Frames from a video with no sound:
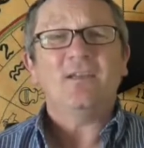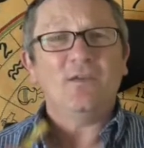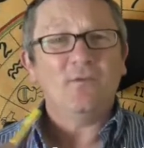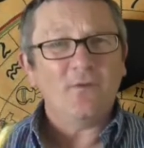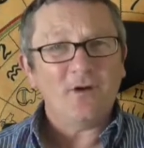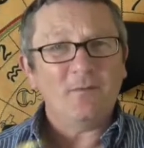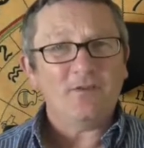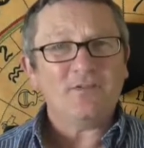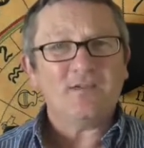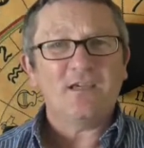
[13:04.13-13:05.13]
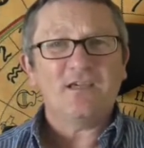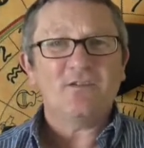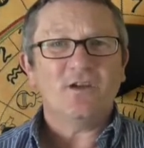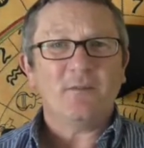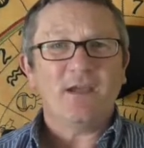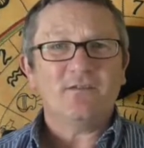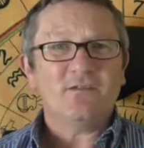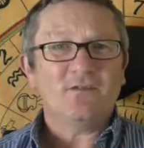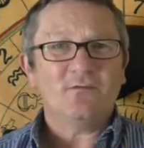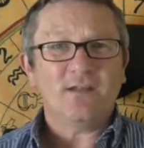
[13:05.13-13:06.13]
Thank you very much for taking time
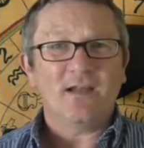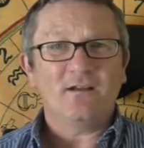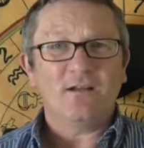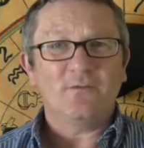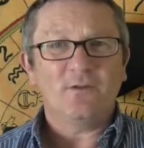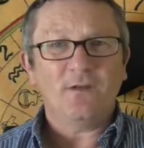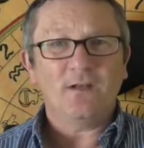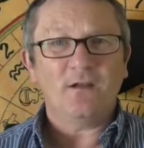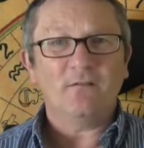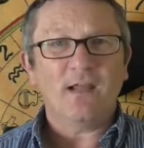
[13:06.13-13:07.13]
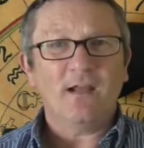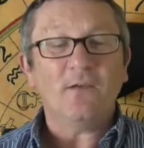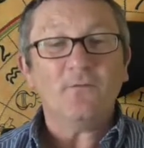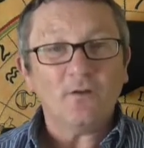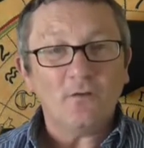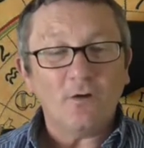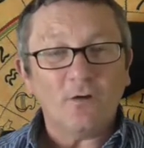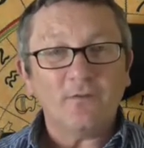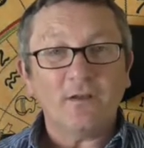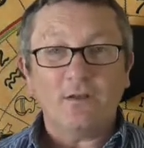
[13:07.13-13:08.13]
out to download the video. Now, if you
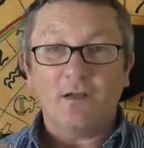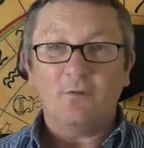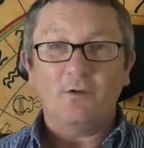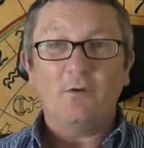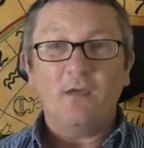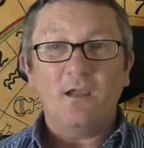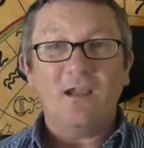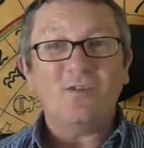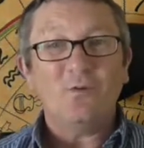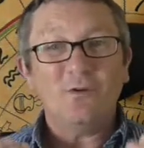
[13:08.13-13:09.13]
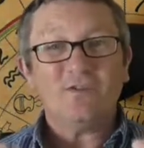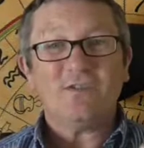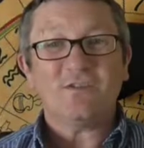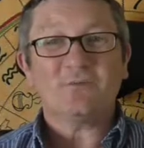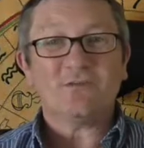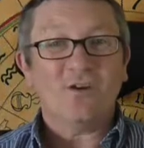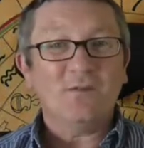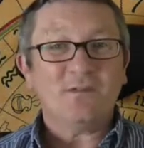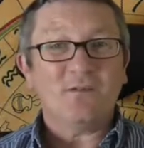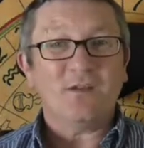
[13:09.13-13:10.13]
obviously like what you hear and you wish to
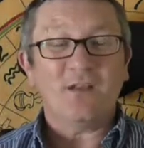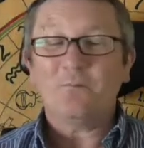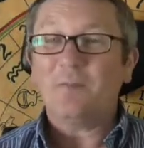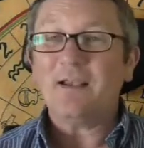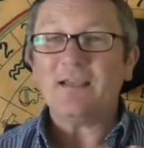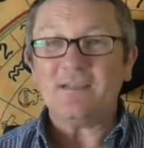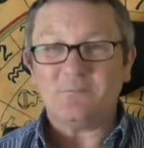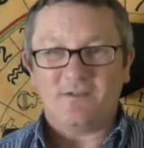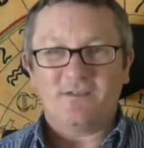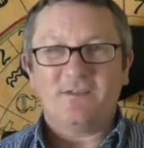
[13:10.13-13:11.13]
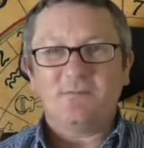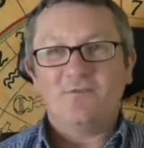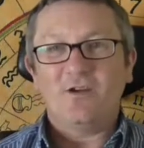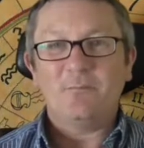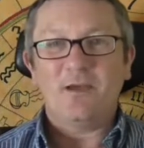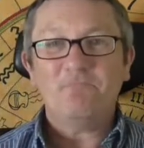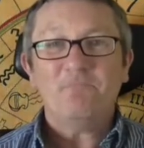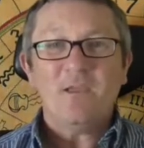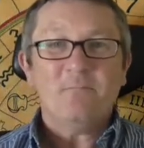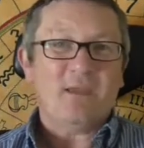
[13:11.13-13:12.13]
subscribe to the video, please press the subscribe
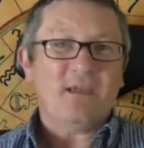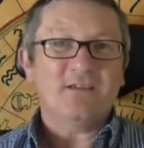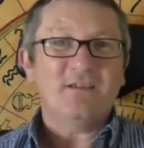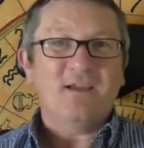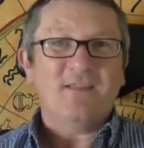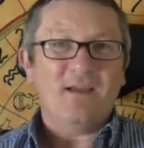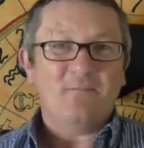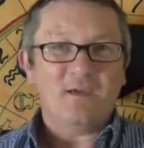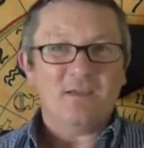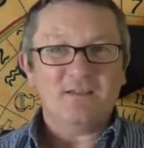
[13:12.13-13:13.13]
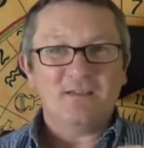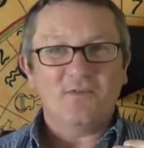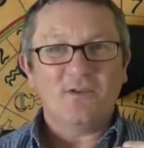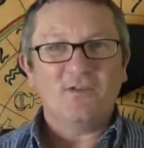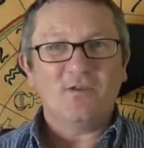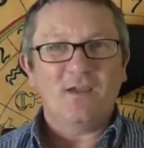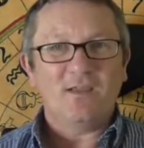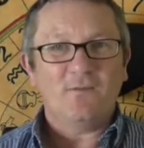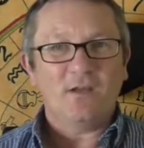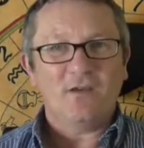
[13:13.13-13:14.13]
button, because that means that you
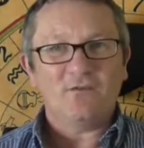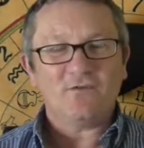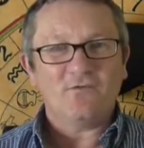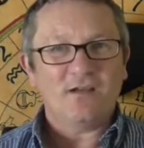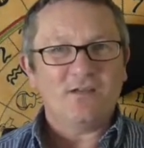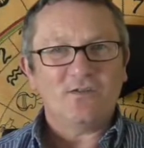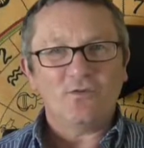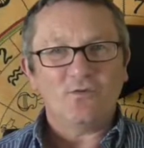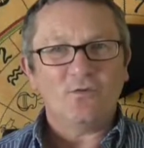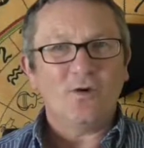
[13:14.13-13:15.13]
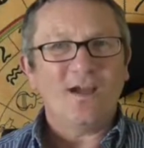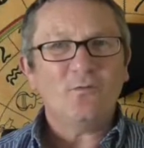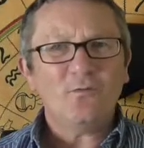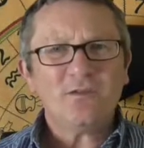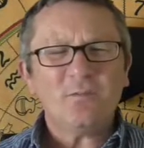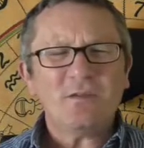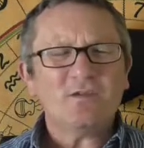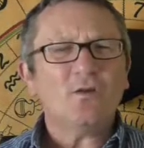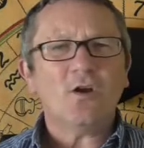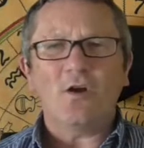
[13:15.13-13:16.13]
get the videos directly to your door. And also,
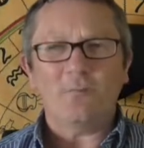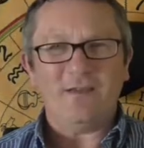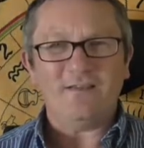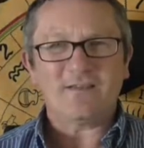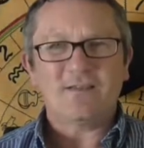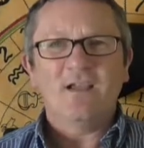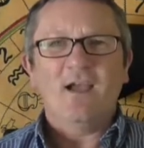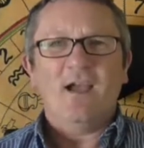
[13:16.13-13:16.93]
please, your comments.